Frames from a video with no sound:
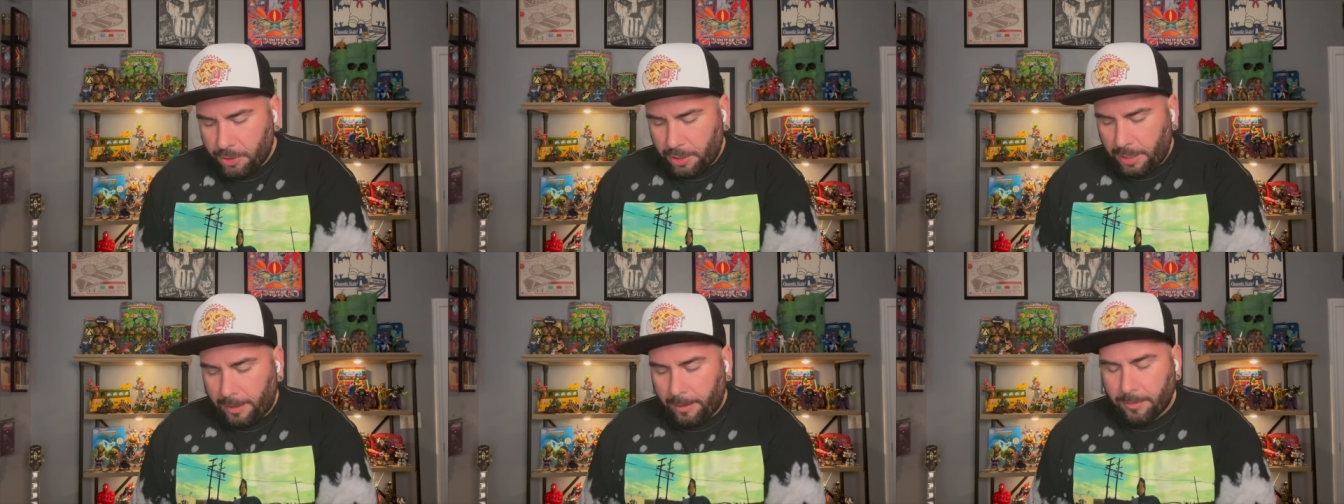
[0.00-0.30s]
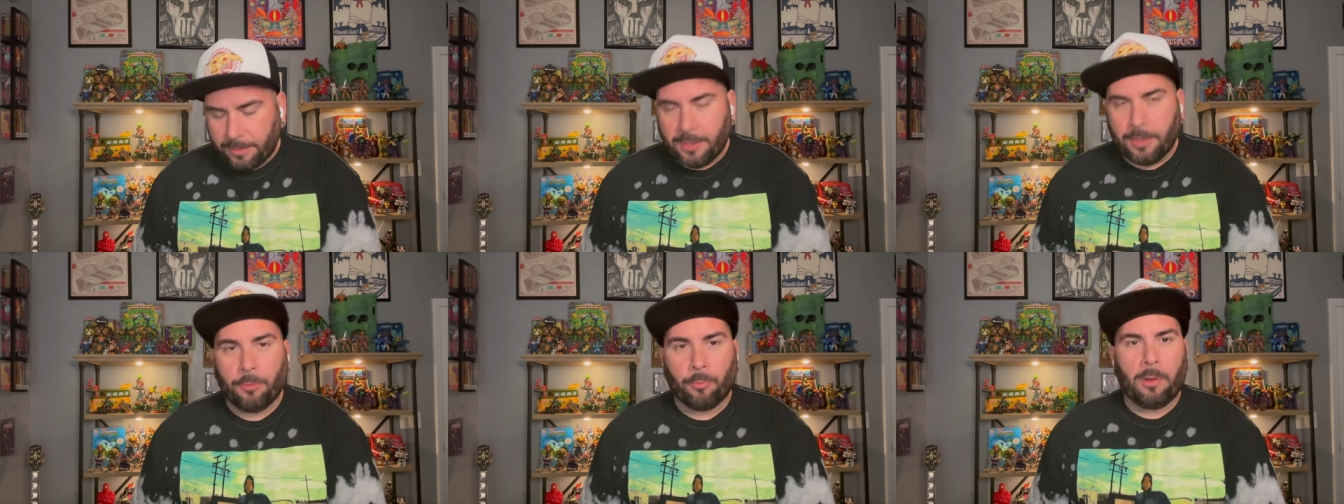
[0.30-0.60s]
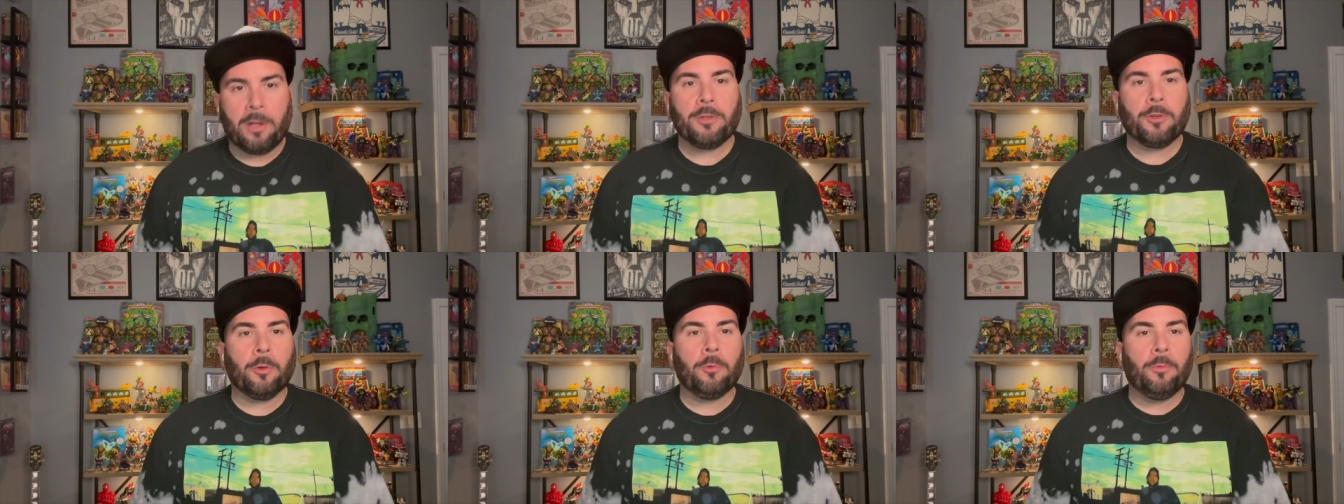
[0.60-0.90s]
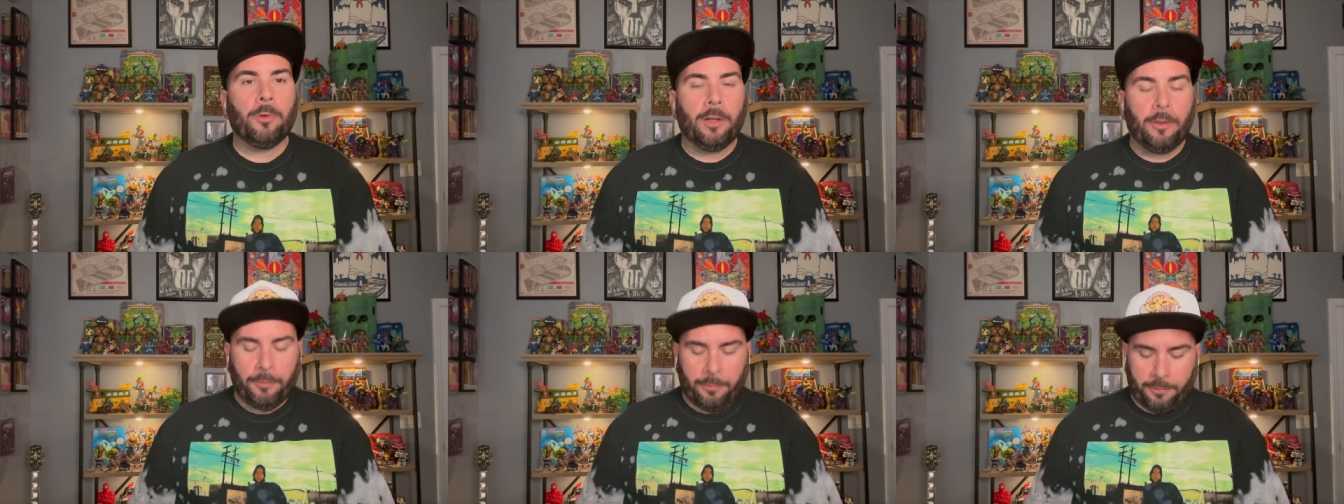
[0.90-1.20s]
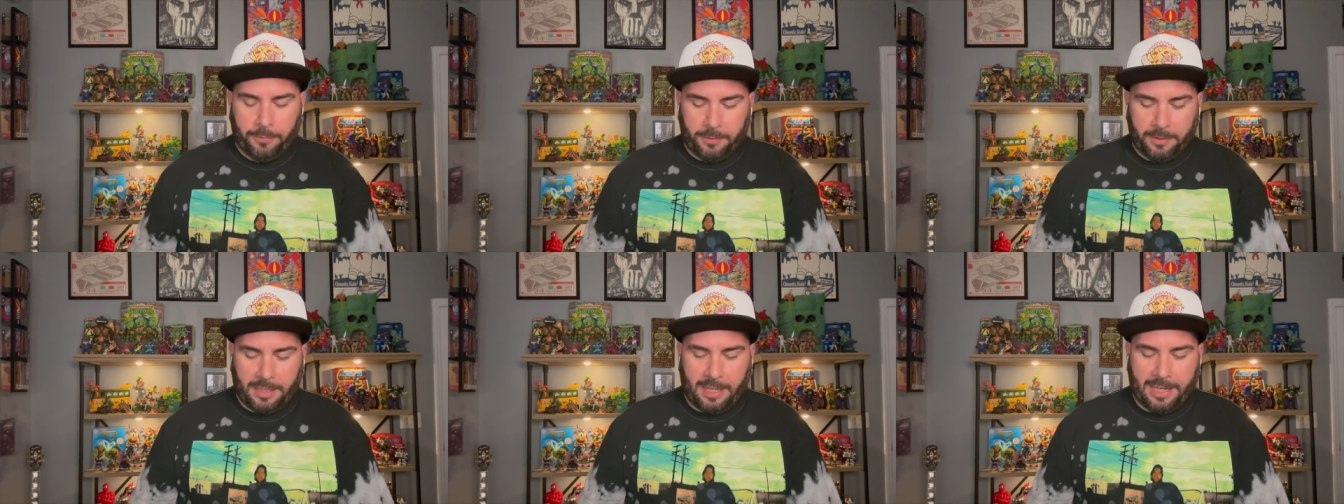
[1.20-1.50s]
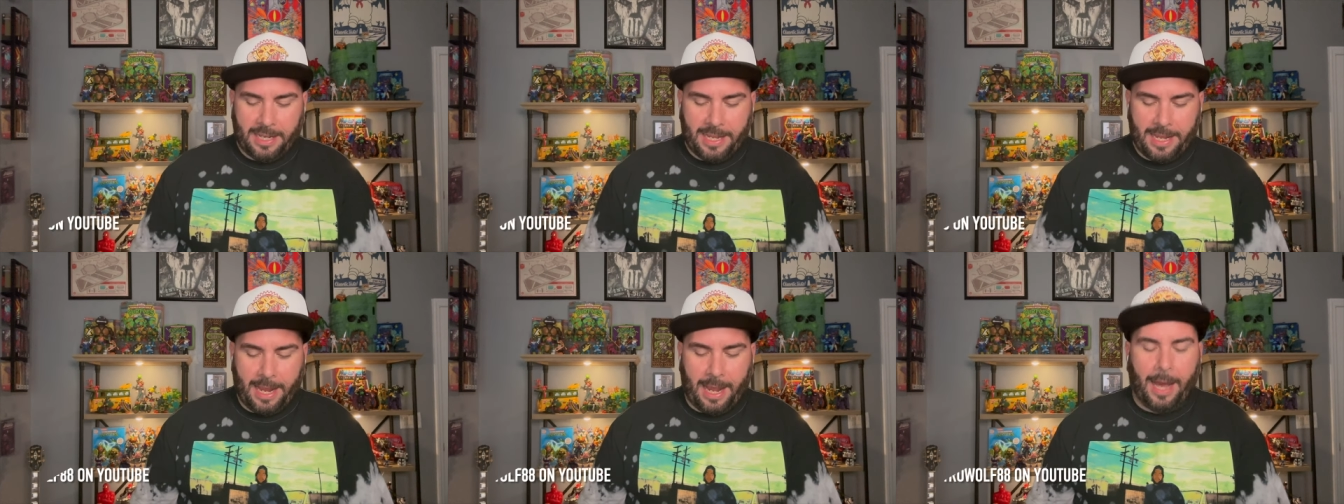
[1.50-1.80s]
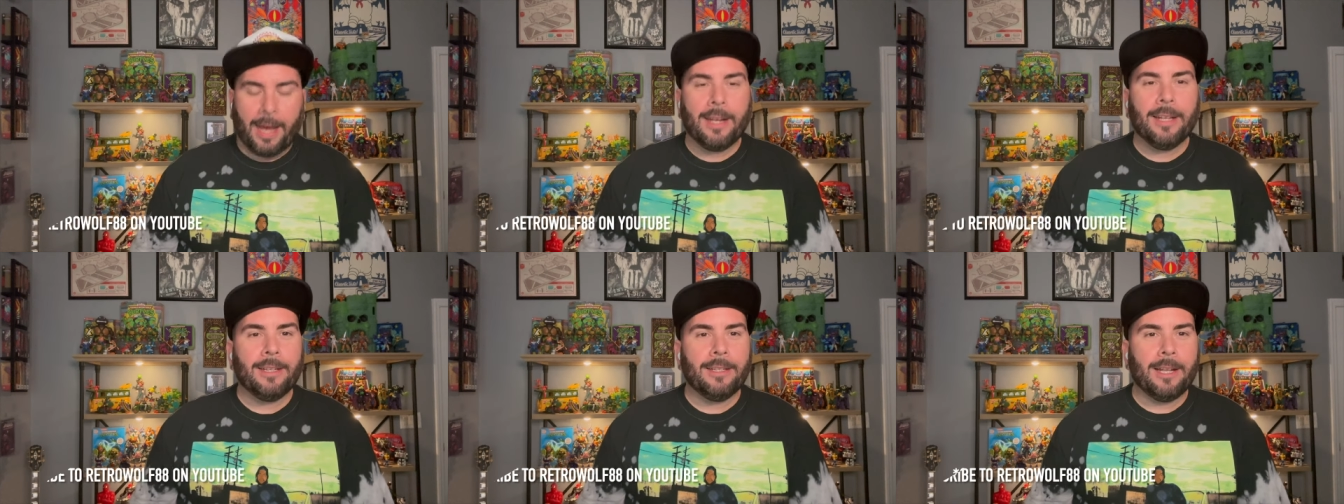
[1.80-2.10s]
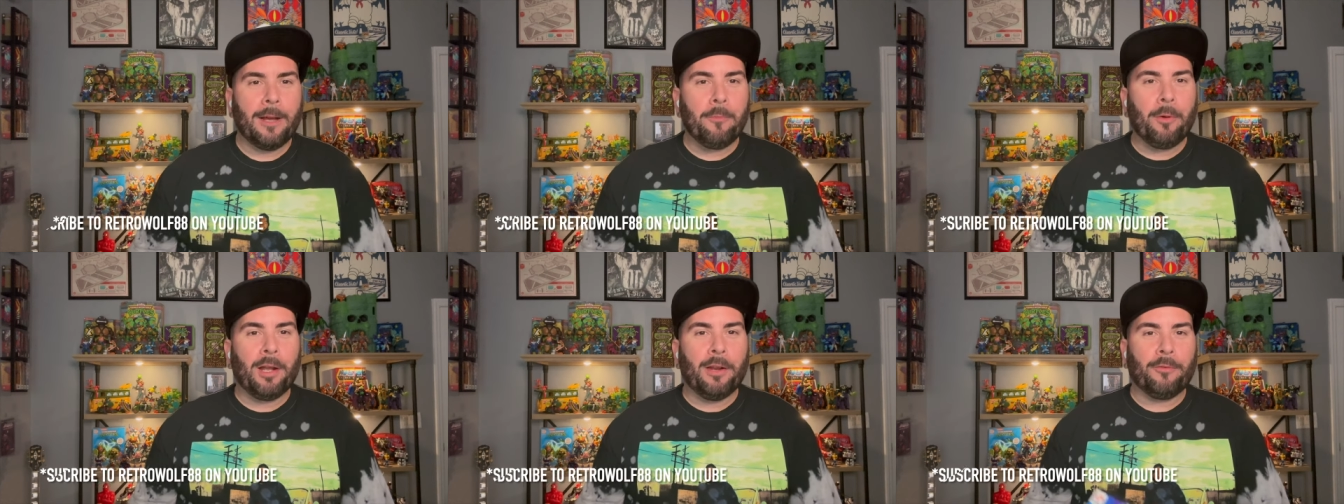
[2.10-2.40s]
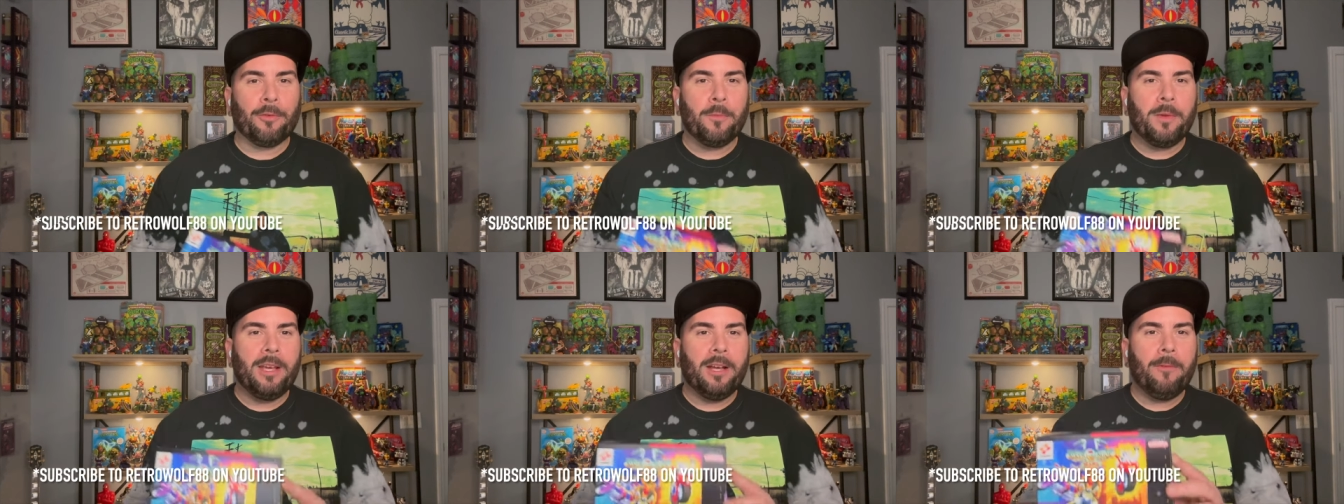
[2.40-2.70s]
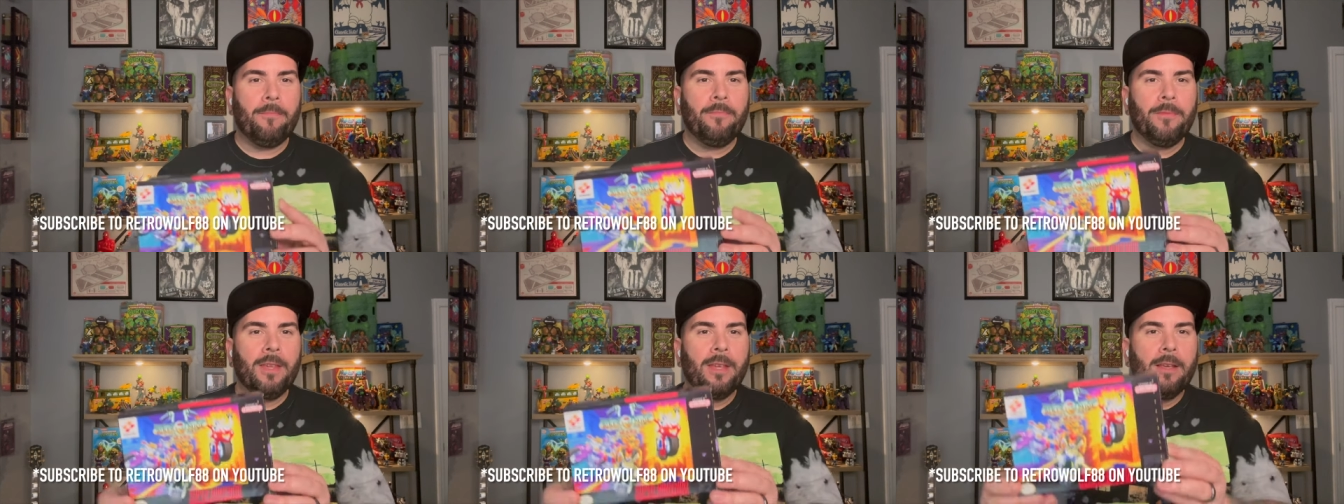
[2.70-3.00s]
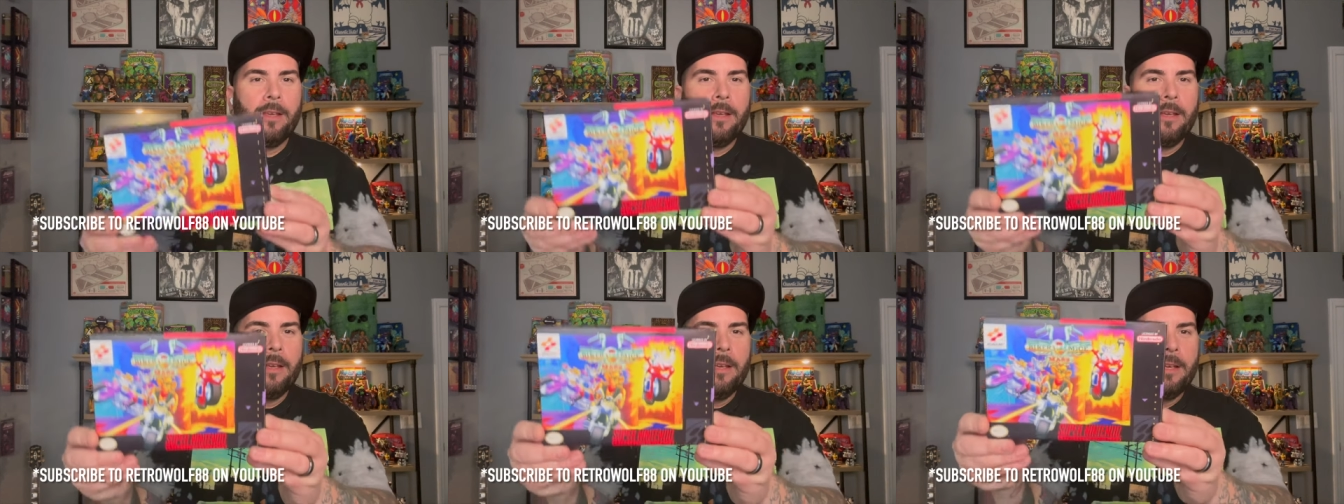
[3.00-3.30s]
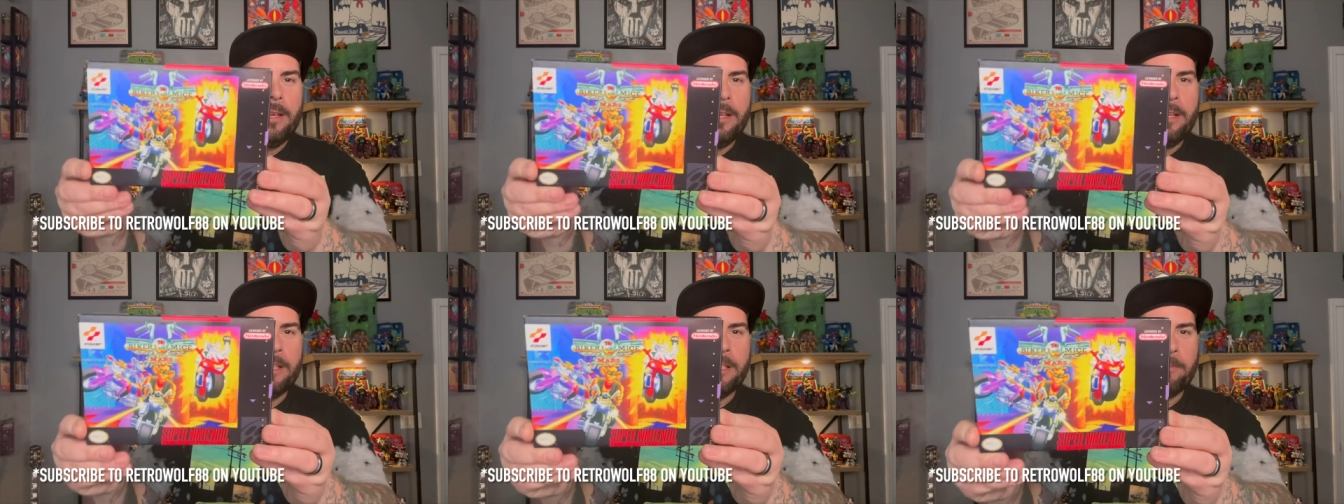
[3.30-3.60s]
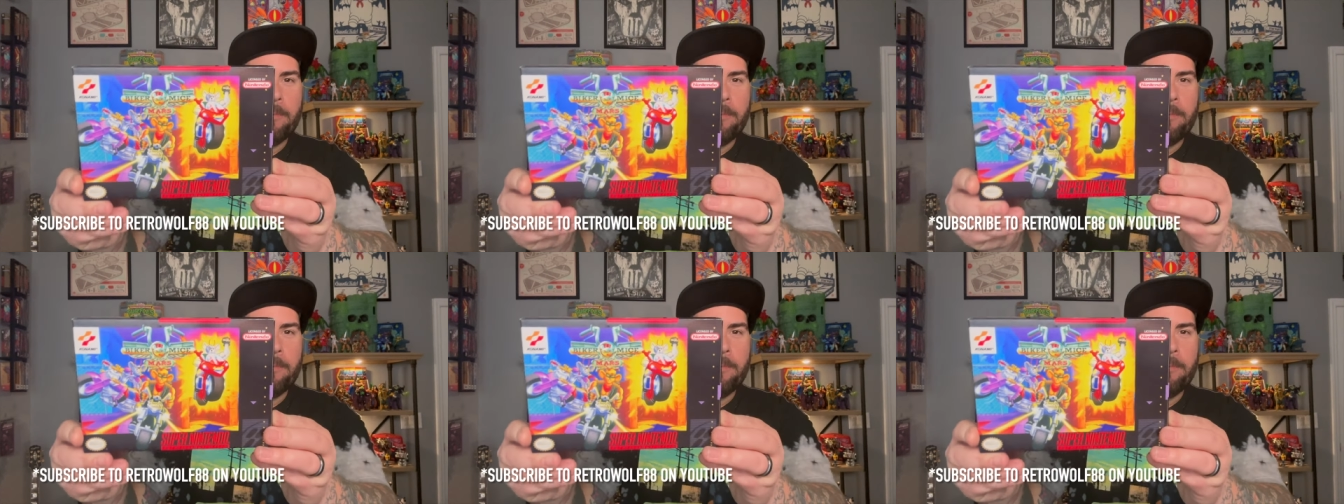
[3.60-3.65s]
Shout out to Retro Wolf that he had it and I bought it from him. Is